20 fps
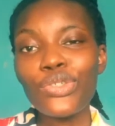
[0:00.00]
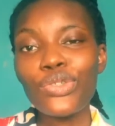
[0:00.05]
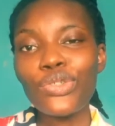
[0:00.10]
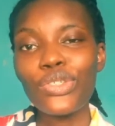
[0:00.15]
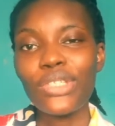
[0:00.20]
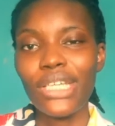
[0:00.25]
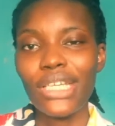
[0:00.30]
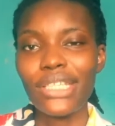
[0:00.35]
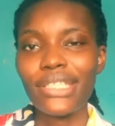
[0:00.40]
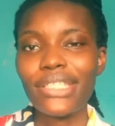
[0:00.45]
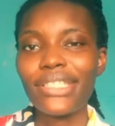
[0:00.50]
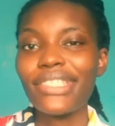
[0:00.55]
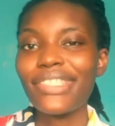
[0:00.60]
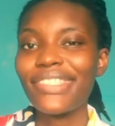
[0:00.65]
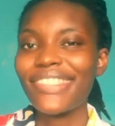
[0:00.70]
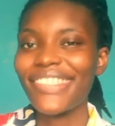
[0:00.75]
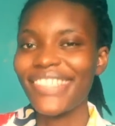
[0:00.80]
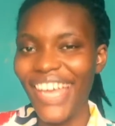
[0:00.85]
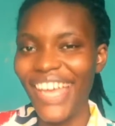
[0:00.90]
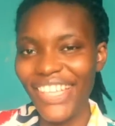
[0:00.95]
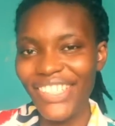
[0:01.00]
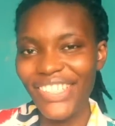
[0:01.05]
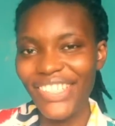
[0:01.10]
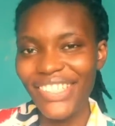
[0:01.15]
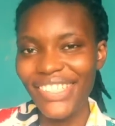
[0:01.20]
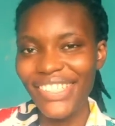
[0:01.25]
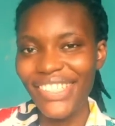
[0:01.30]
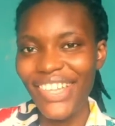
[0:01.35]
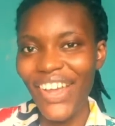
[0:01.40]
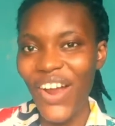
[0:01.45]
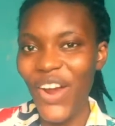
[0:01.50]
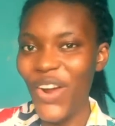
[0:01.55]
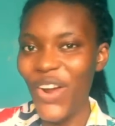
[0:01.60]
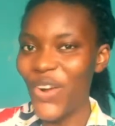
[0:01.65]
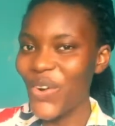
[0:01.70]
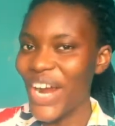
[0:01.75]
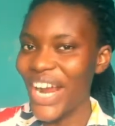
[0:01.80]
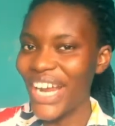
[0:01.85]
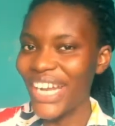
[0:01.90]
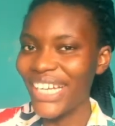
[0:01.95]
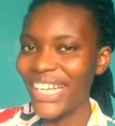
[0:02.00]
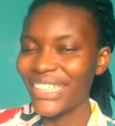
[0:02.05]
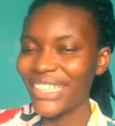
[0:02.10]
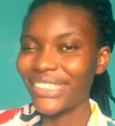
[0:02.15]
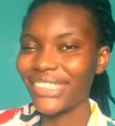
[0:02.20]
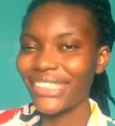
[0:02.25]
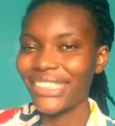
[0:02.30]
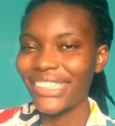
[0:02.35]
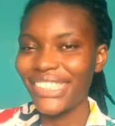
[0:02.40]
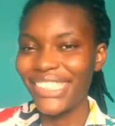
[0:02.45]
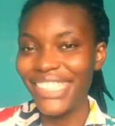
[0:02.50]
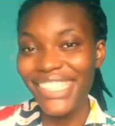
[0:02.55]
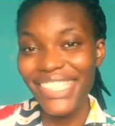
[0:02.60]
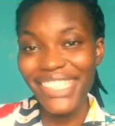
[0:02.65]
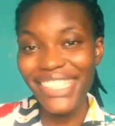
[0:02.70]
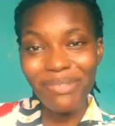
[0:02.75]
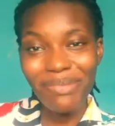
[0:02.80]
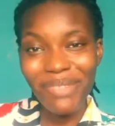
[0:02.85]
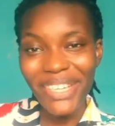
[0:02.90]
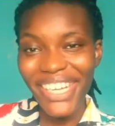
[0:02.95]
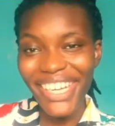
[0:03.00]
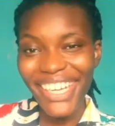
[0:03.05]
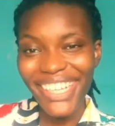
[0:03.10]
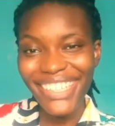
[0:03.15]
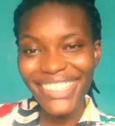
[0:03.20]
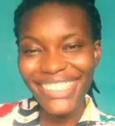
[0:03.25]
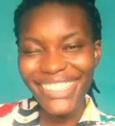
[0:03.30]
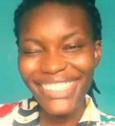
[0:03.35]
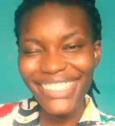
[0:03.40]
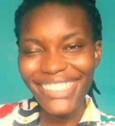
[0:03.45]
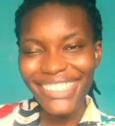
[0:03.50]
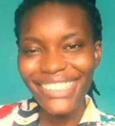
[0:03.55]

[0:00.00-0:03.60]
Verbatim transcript: today's discussion. Oh, just a minute.